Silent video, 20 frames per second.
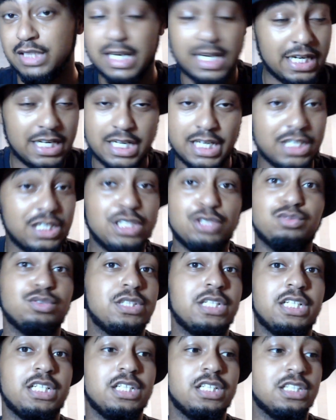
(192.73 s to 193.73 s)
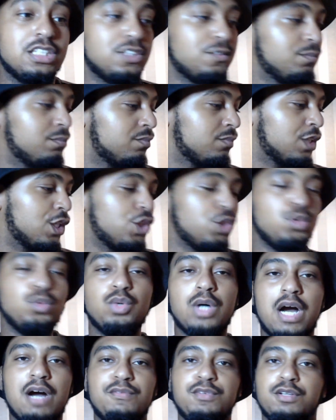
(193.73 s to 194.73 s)
It is ridiculous. You
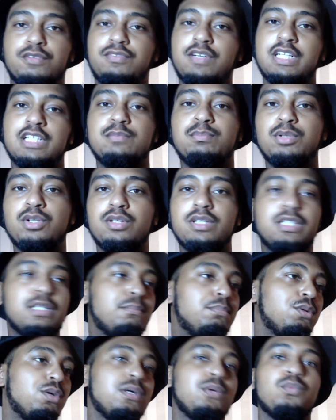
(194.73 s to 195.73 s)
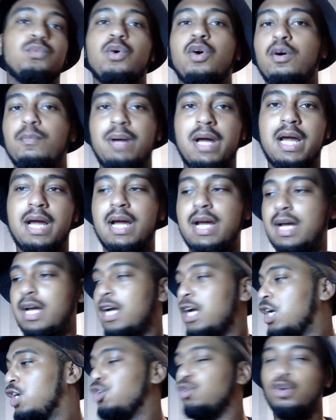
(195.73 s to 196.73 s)
have your fans blowing, they're blowing warm air.
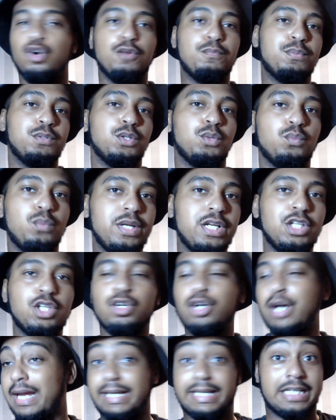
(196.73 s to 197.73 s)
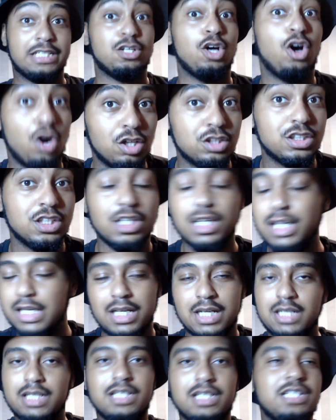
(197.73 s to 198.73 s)
You open the window, it gets hotter.
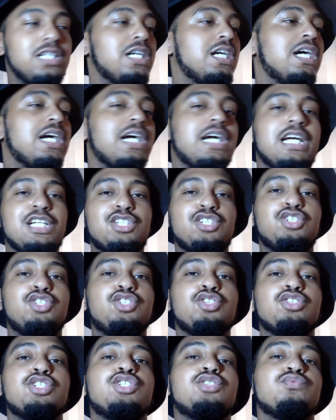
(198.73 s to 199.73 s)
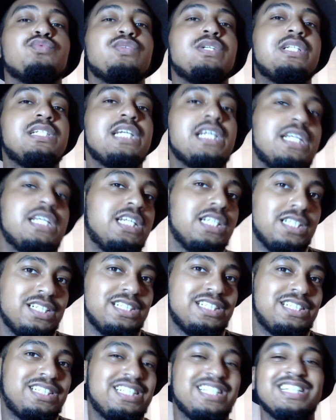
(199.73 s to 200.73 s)
It's just
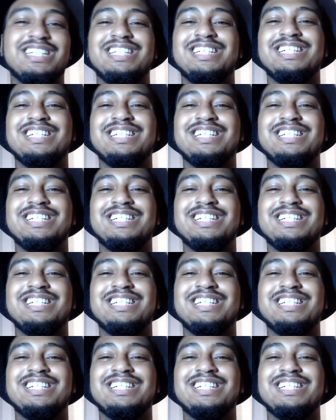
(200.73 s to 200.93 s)
ridiculous.